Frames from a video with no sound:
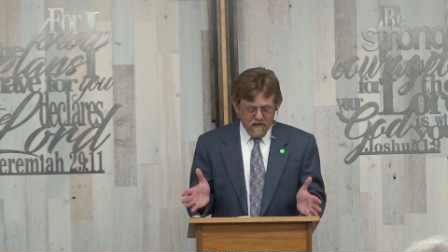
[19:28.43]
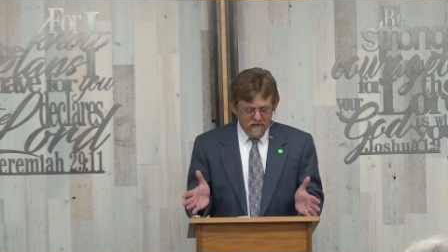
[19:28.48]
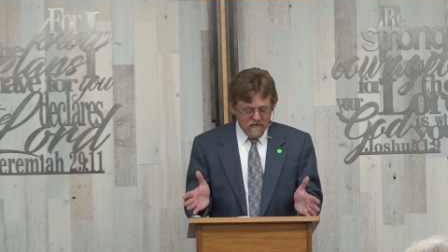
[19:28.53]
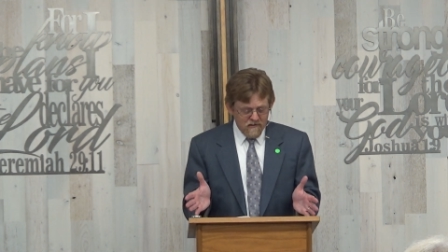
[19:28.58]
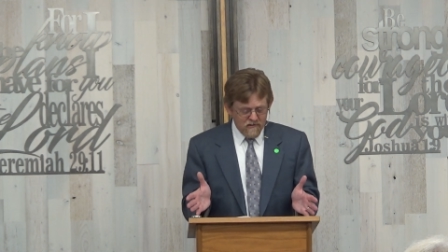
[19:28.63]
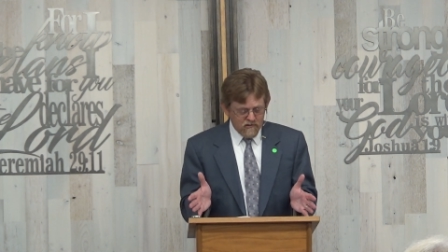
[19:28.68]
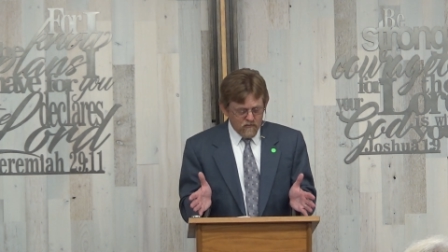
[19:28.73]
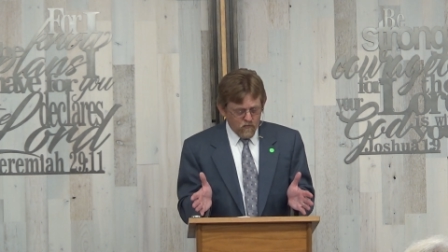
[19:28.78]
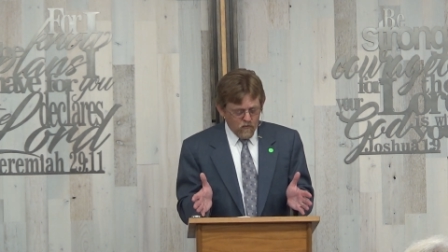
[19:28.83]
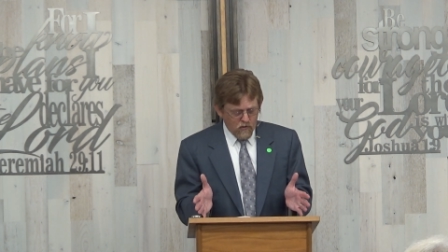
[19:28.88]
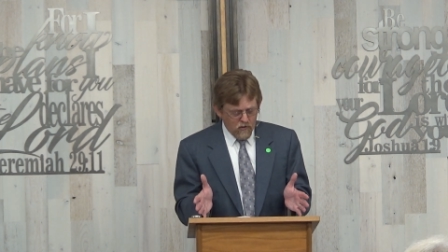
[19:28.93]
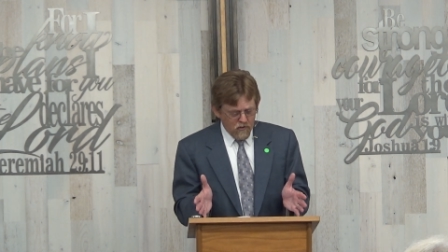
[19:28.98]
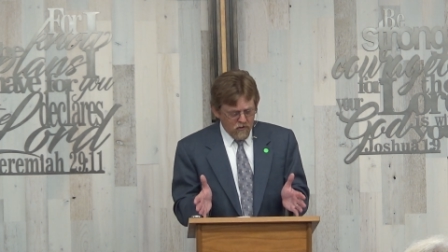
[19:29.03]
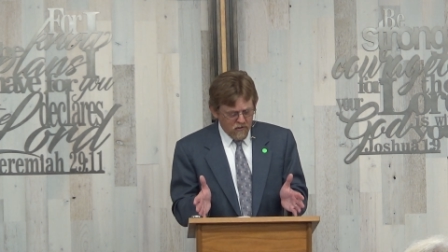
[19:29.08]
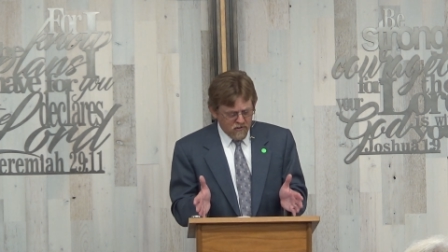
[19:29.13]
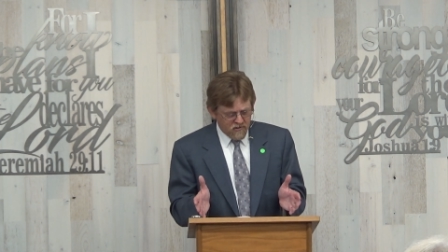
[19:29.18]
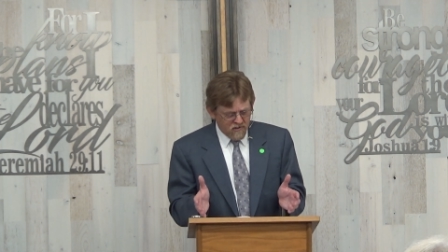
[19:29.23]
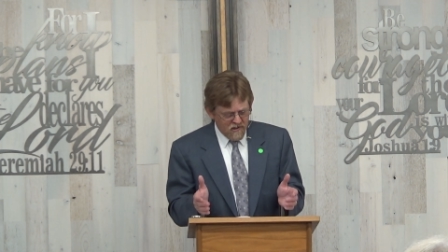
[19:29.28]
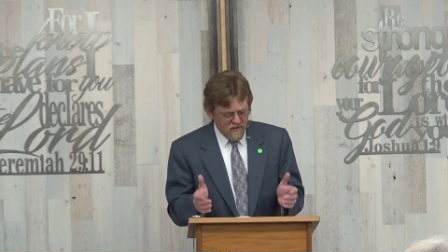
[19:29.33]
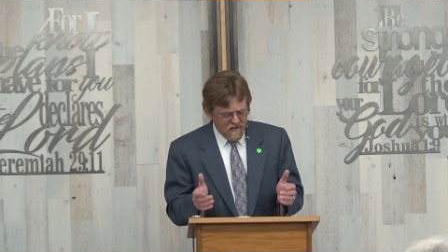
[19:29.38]
And these
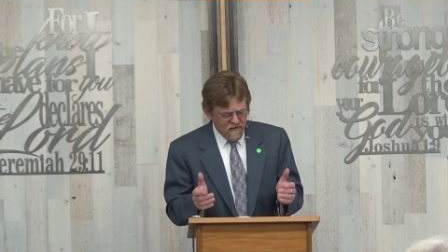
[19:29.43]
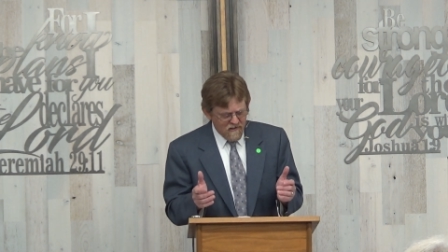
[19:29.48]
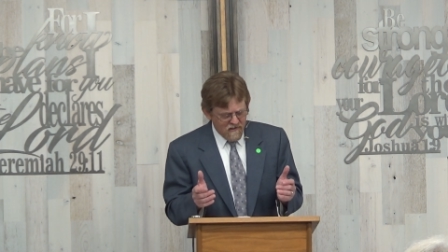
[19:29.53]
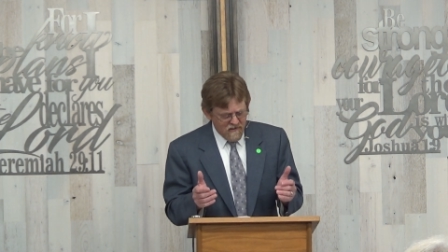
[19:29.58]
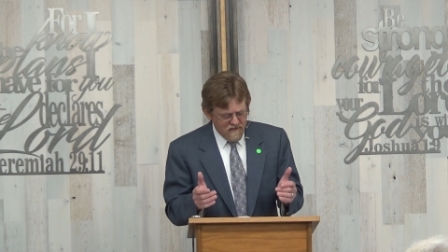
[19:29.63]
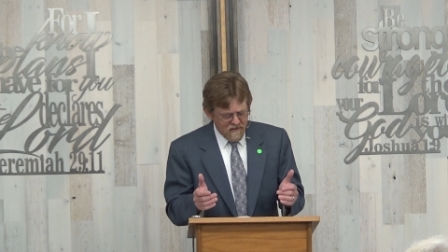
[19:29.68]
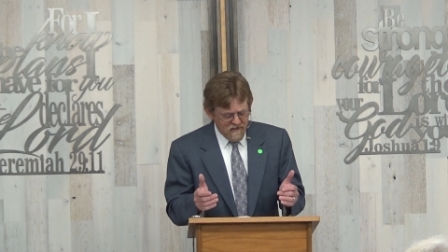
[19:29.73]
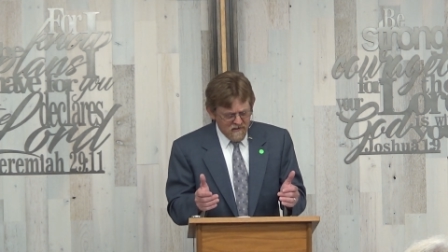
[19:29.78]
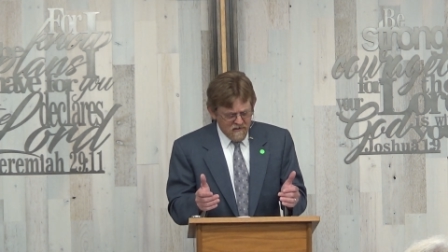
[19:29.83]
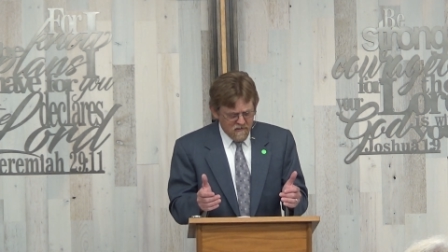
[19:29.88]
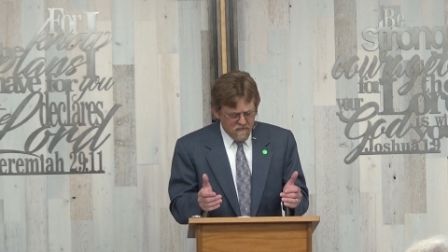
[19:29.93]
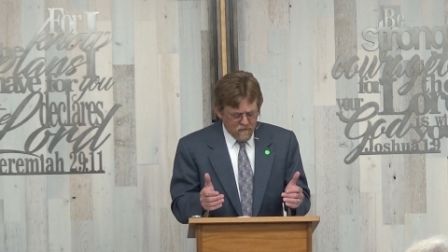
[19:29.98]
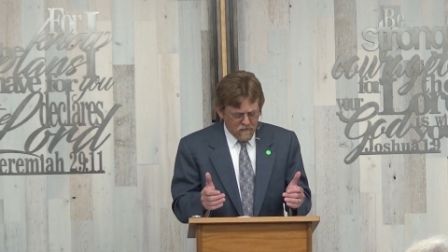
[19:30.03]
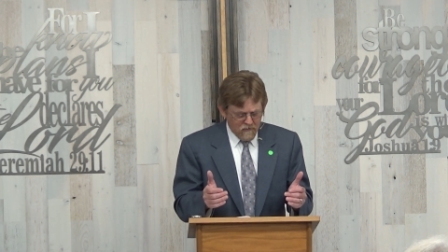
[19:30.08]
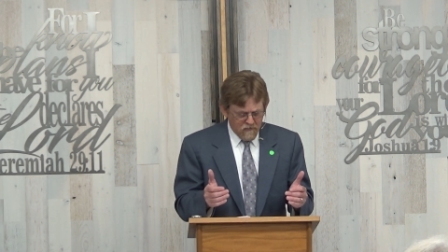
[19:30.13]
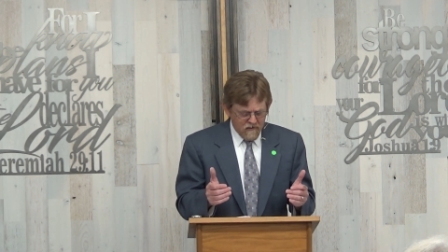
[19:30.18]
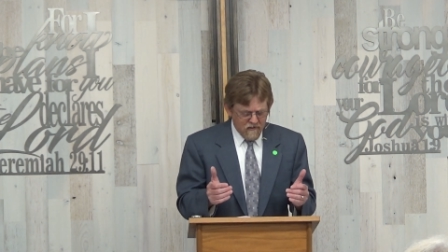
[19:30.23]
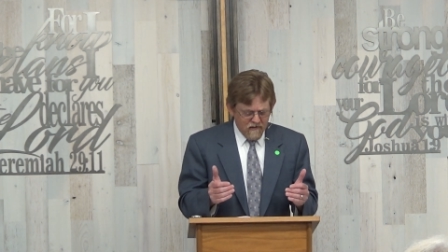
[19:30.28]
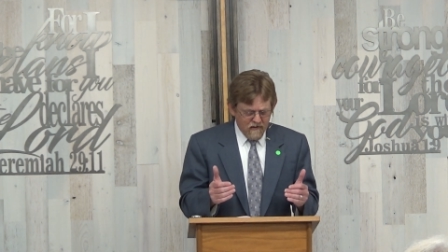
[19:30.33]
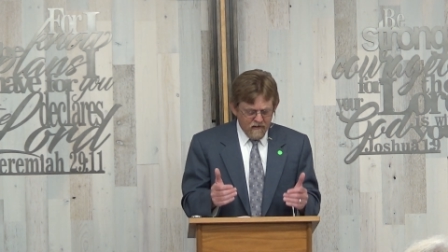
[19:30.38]
words,
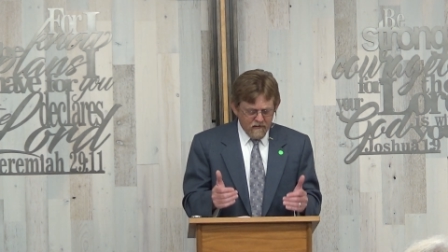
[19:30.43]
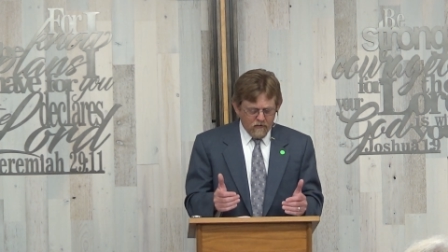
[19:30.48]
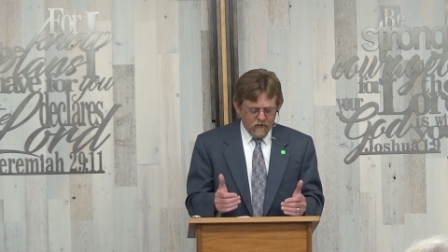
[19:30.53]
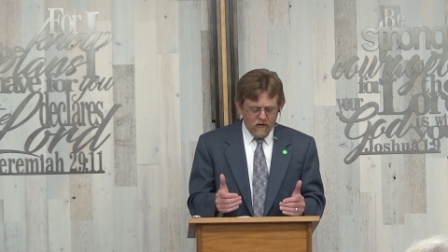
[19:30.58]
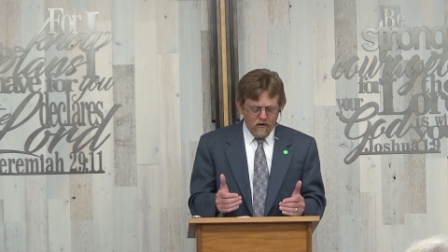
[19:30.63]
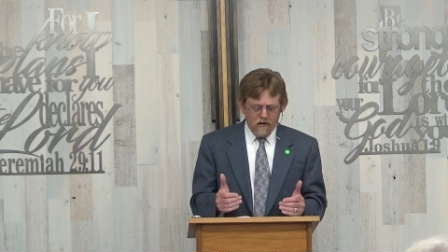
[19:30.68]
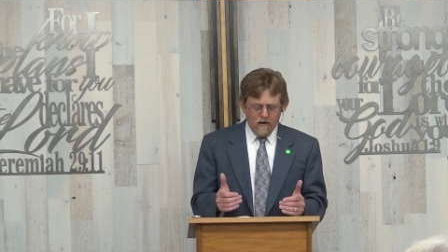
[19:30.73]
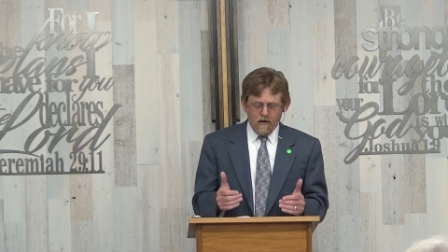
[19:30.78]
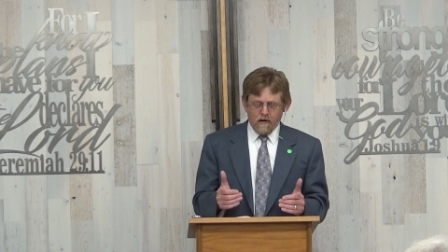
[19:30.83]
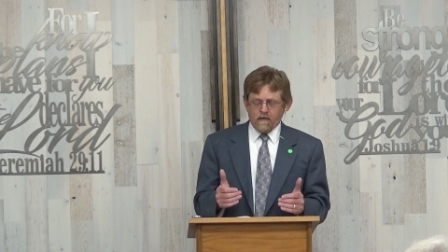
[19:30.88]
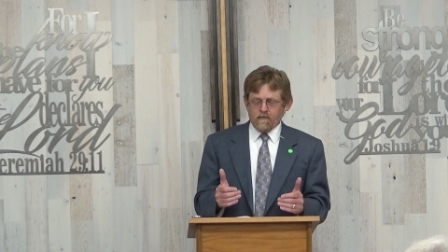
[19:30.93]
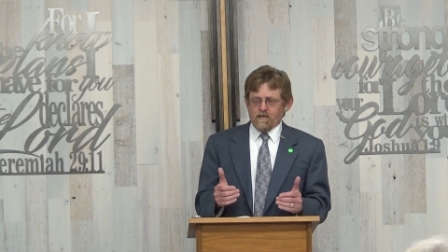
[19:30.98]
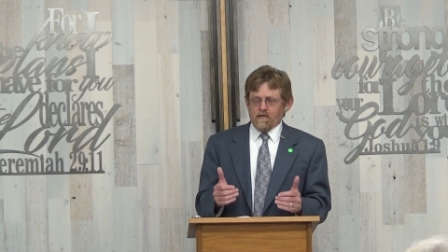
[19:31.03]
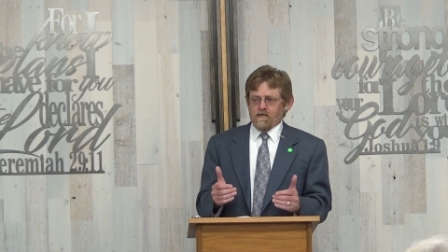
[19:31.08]
eagle and hawk,